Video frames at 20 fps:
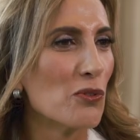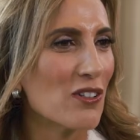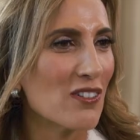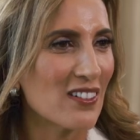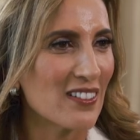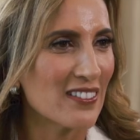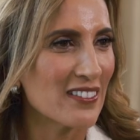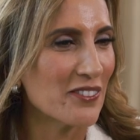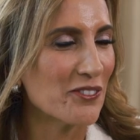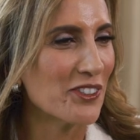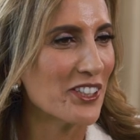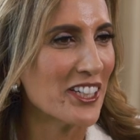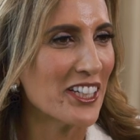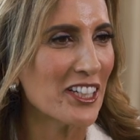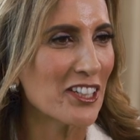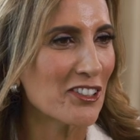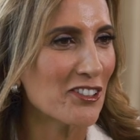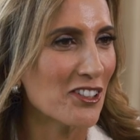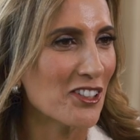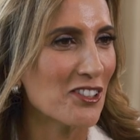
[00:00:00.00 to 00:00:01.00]
we're
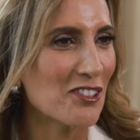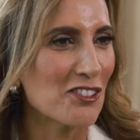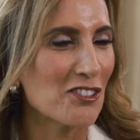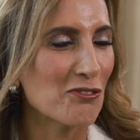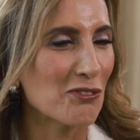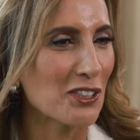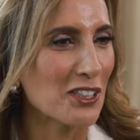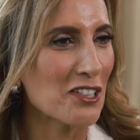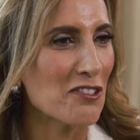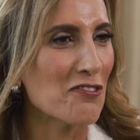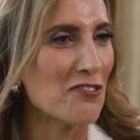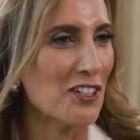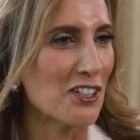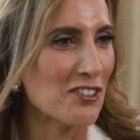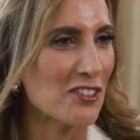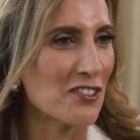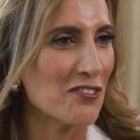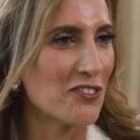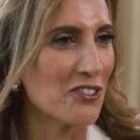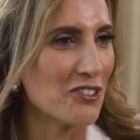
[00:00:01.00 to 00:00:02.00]
here on this really
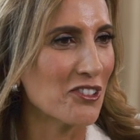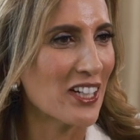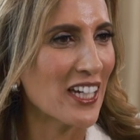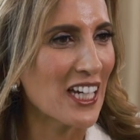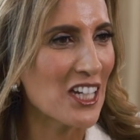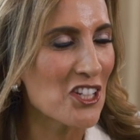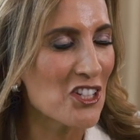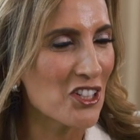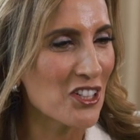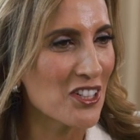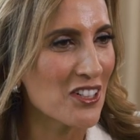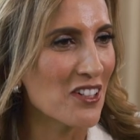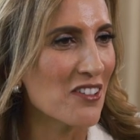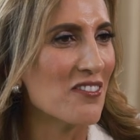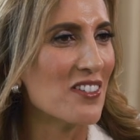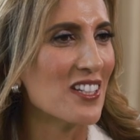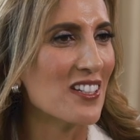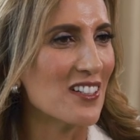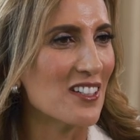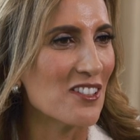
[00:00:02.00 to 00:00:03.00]
festive occasion
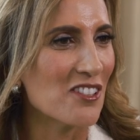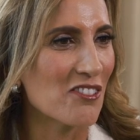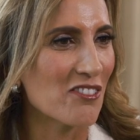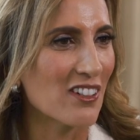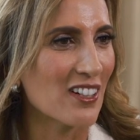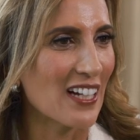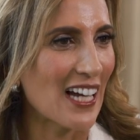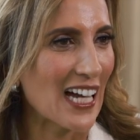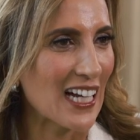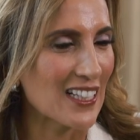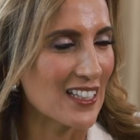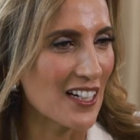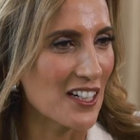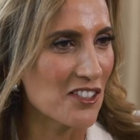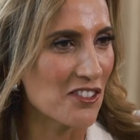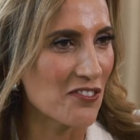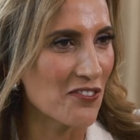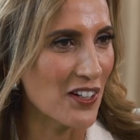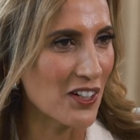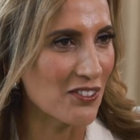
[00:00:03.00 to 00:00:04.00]
of the Israel
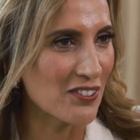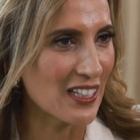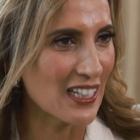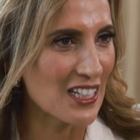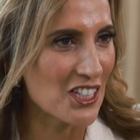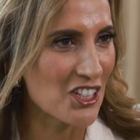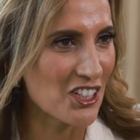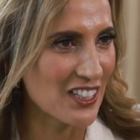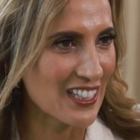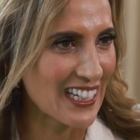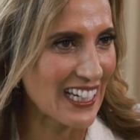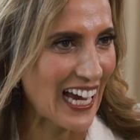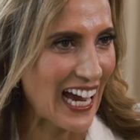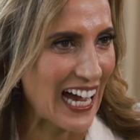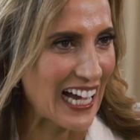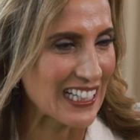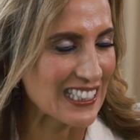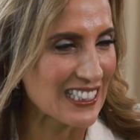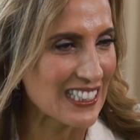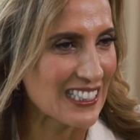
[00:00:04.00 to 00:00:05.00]
Allies Foundation
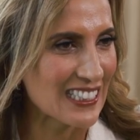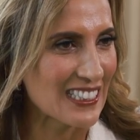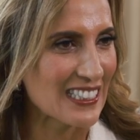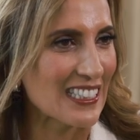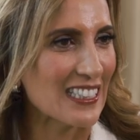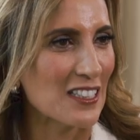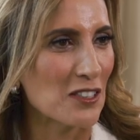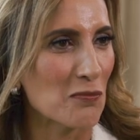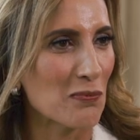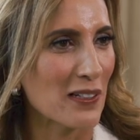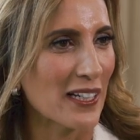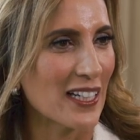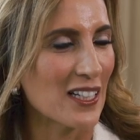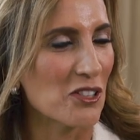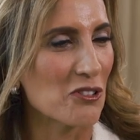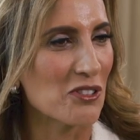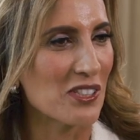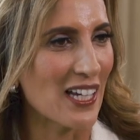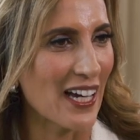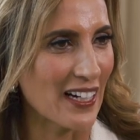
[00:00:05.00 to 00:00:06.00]
Gala in
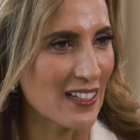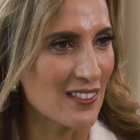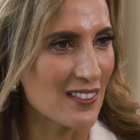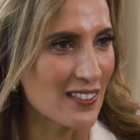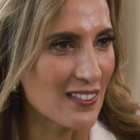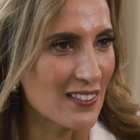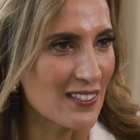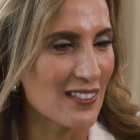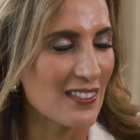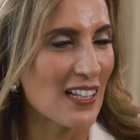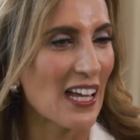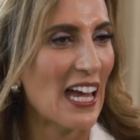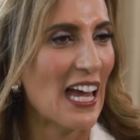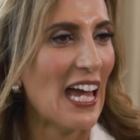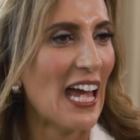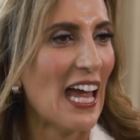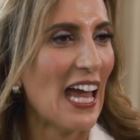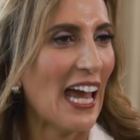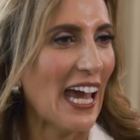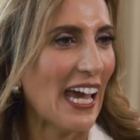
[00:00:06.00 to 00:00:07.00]
Plano, Texas.
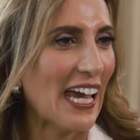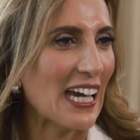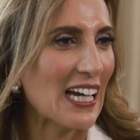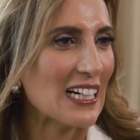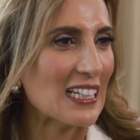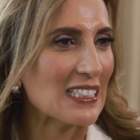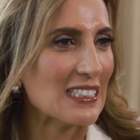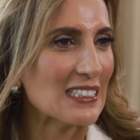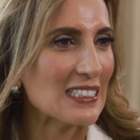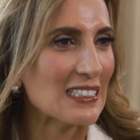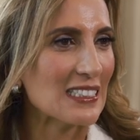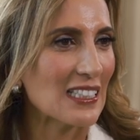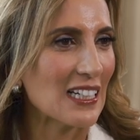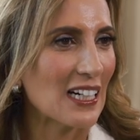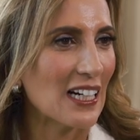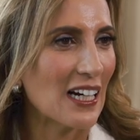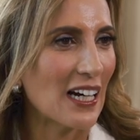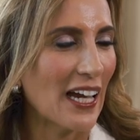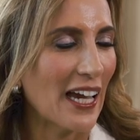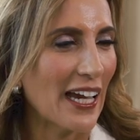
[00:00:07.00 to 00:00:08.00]
And
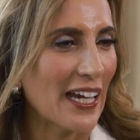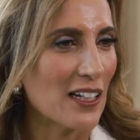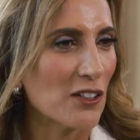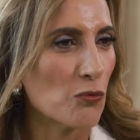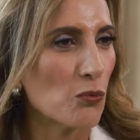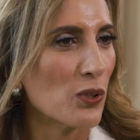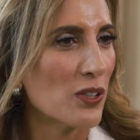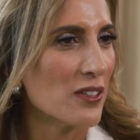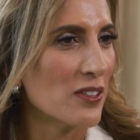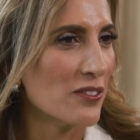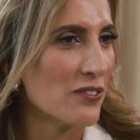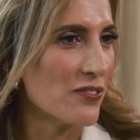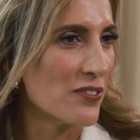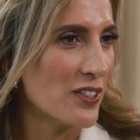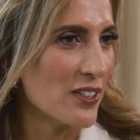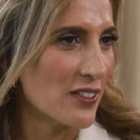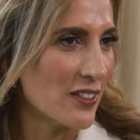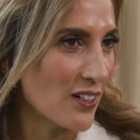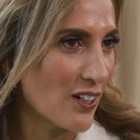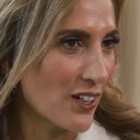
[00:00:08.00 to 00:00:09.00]
one
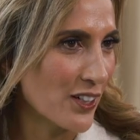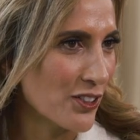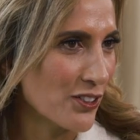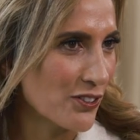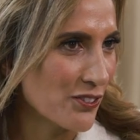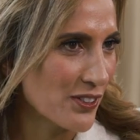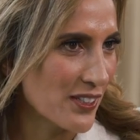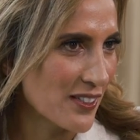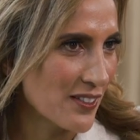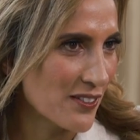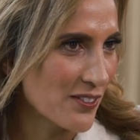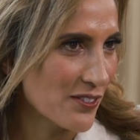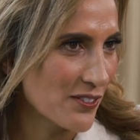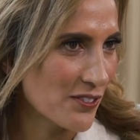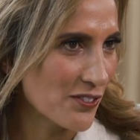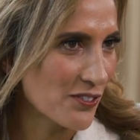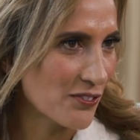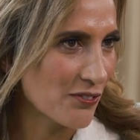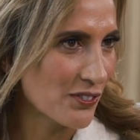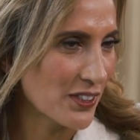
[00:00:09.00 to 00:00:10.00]
of the honorees
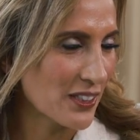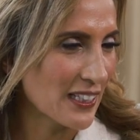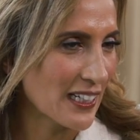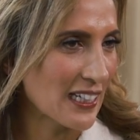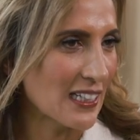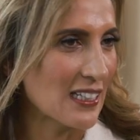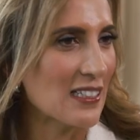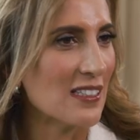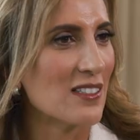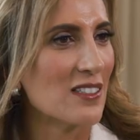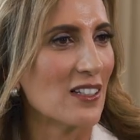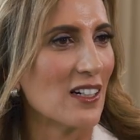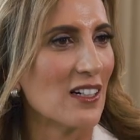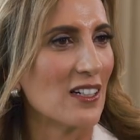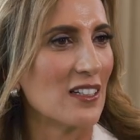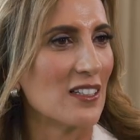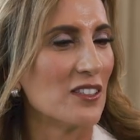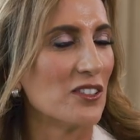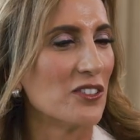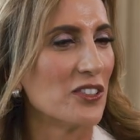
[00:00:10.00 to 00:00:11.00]
is related
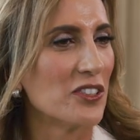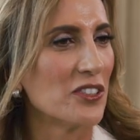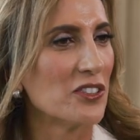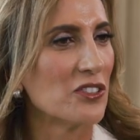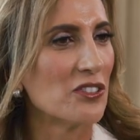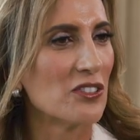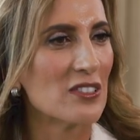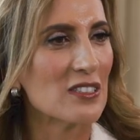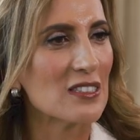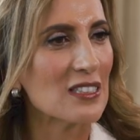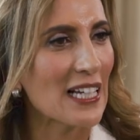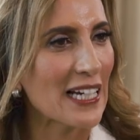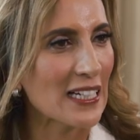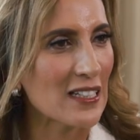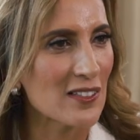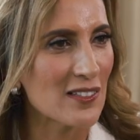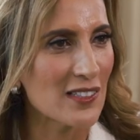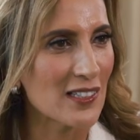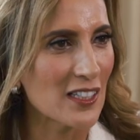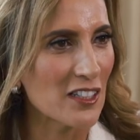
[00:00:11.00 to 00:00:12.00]
to the
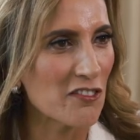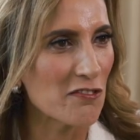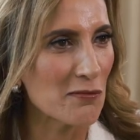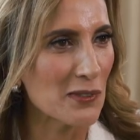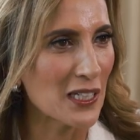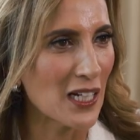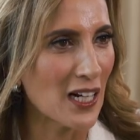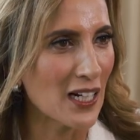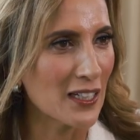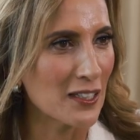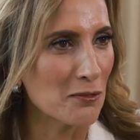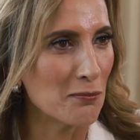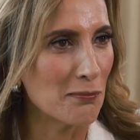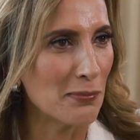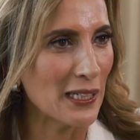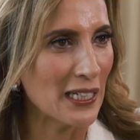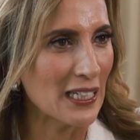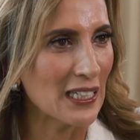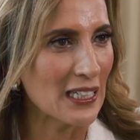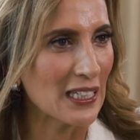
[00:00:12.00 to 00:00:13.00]
legacy of Menachem
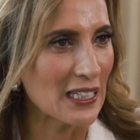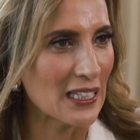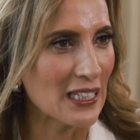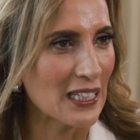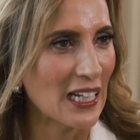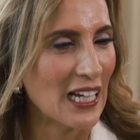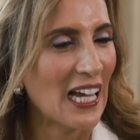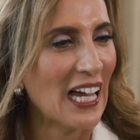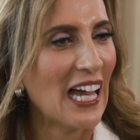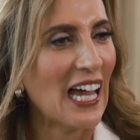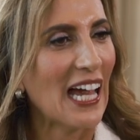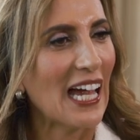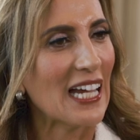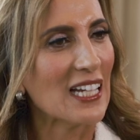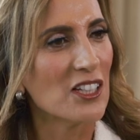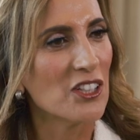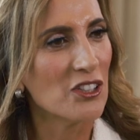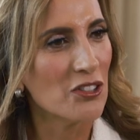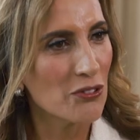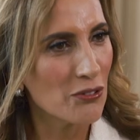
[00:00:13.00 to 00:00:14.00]
Begin.
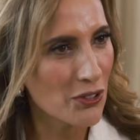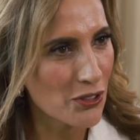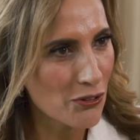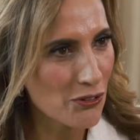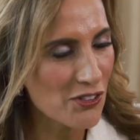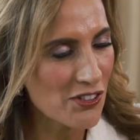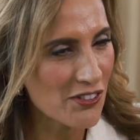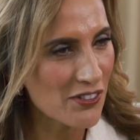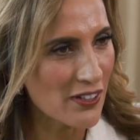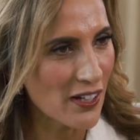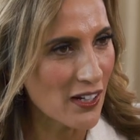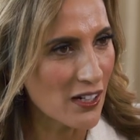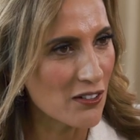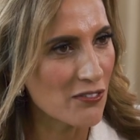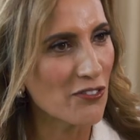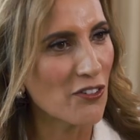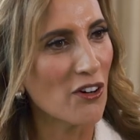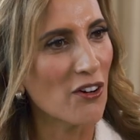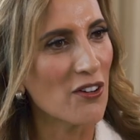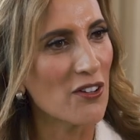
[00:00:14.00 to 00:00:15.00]
And you
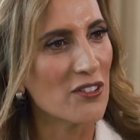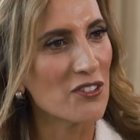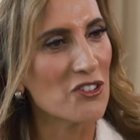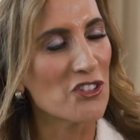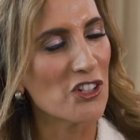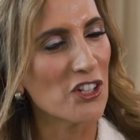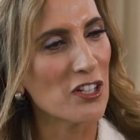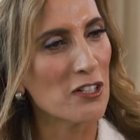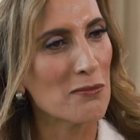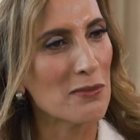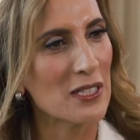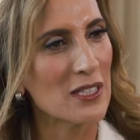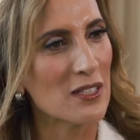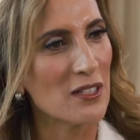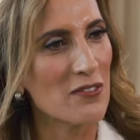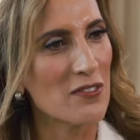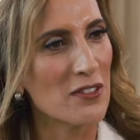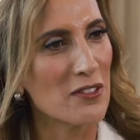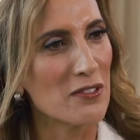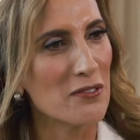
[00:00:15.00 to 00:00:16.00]
yourself are the chairman
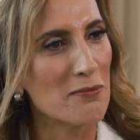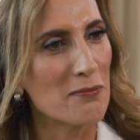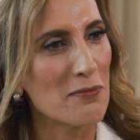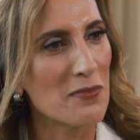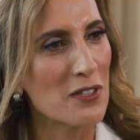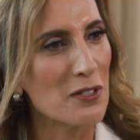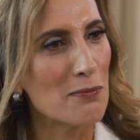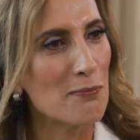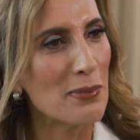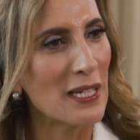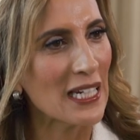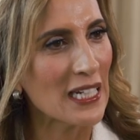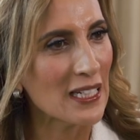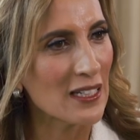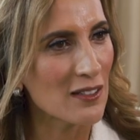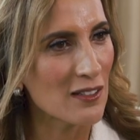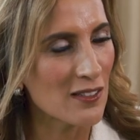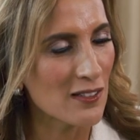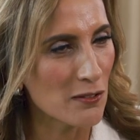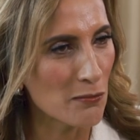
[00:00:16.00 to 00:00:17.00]
of the
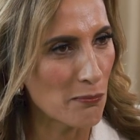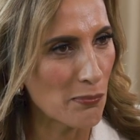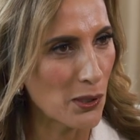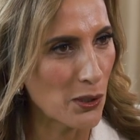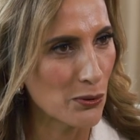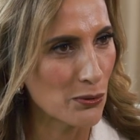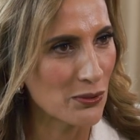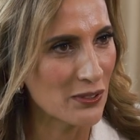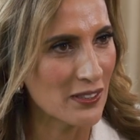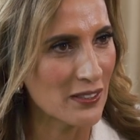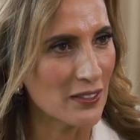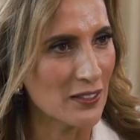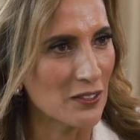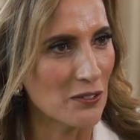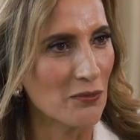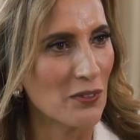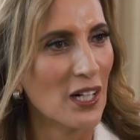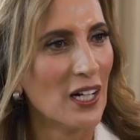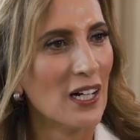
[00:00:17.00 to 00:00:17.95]
Begin Symposium.